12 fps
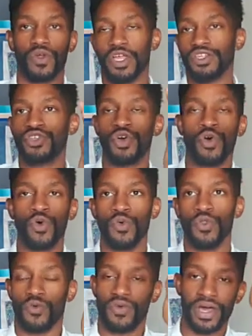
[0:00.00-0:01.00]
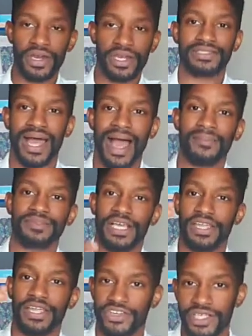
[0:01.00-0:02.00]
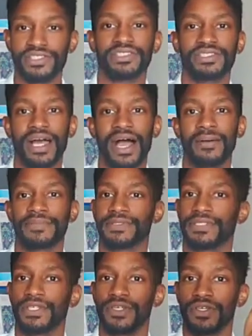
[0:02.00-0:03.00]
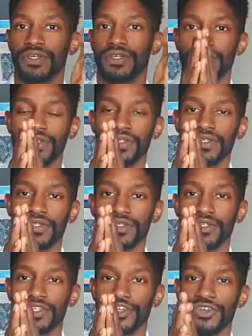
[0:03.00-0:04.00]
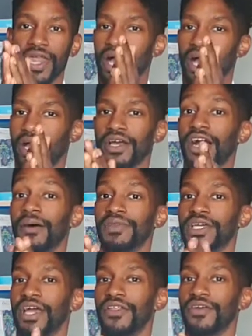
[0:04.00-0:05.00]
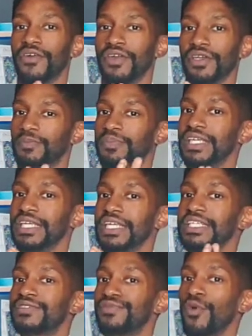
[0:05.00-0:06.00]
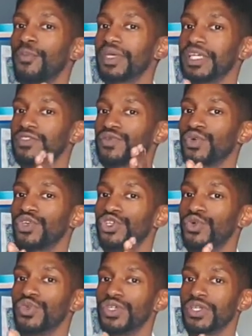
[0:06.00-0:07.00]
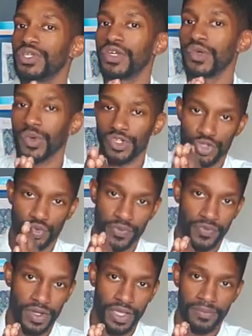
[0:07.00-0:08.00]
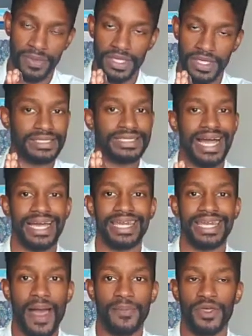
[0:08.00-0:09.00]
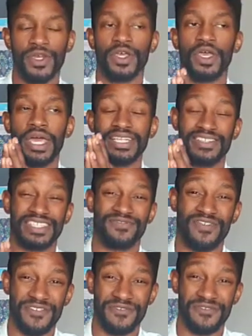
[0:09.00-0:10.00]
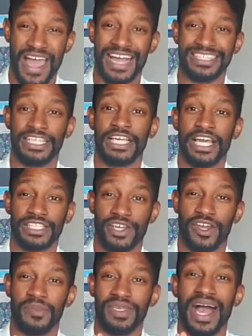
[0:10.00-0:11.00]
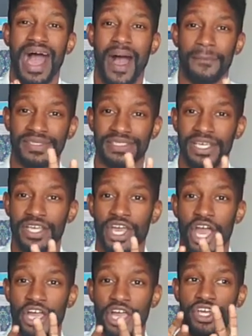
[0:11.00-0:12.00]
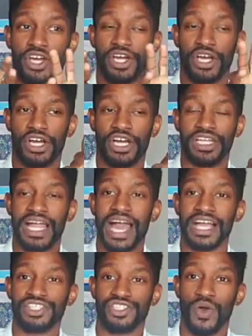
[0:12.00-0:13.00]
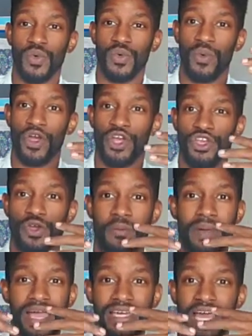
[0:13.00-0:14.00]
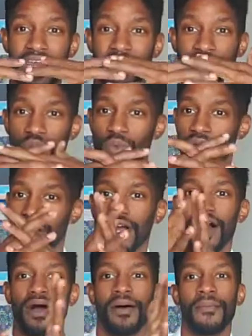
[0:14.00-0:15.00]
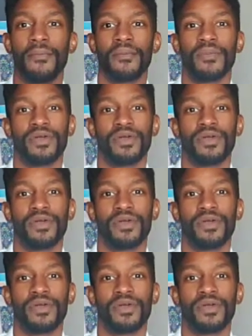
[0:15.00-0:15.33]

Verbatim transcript: Until the running stops and the chasing stops, you're not going to come together in a peaceful, peaceful union with your twin flame. It's not going to happen. In, in fact, it's going to be the opposite. And you're going to clash in a way where you're magnetic, you want to come.